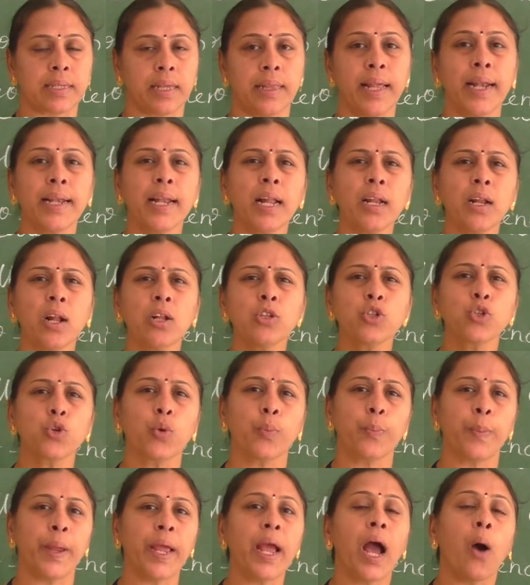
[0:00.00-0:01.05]
That and all
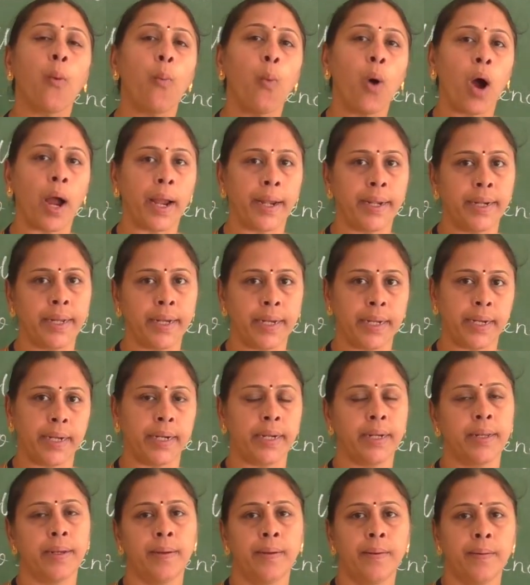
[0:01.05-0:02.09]
should be avoided.